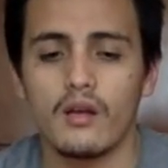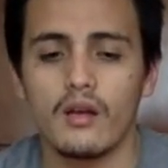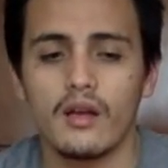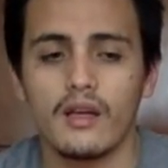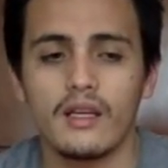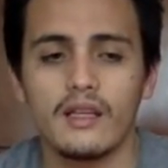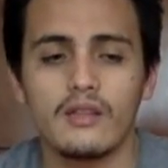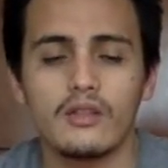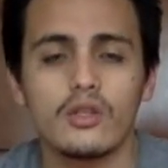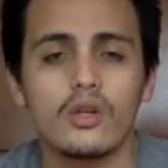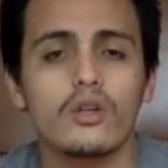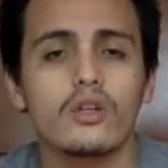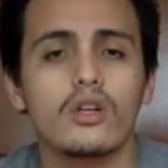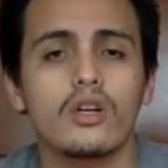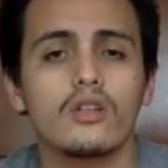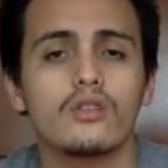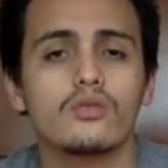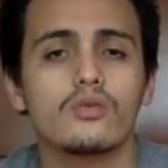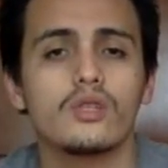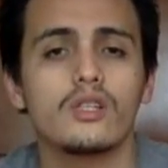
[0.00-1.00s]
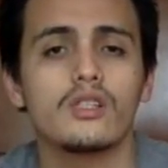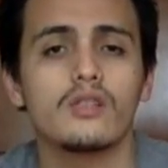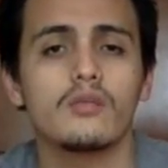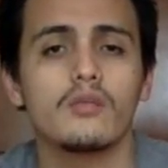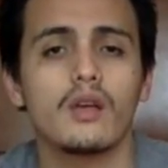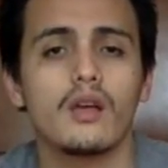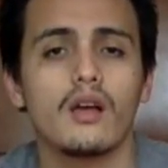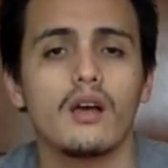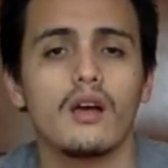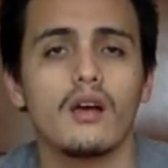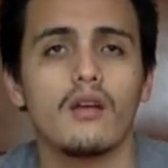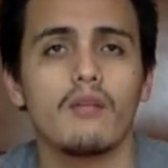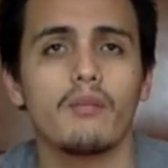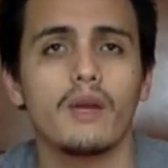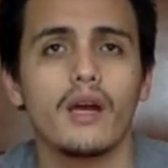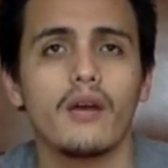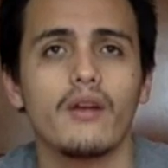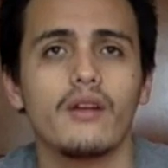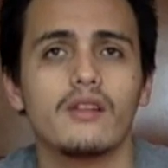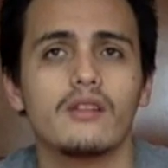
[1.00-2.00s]
in your countries,
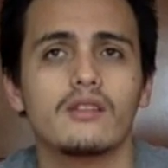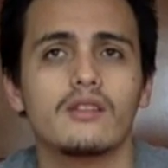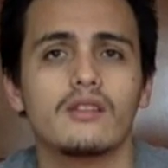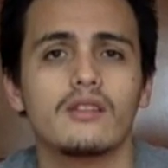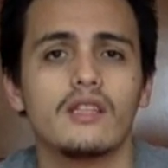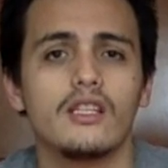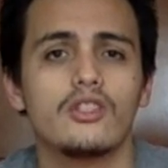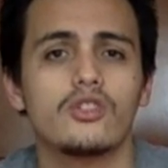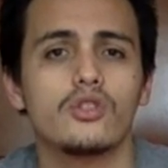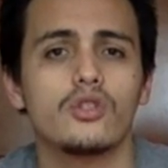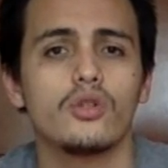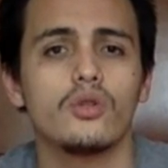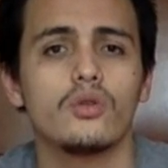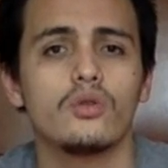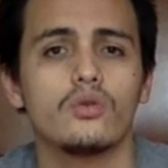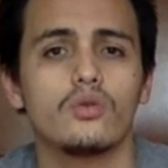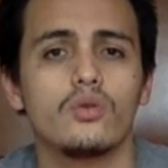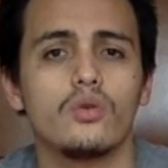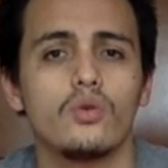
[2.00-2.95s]
parents teach you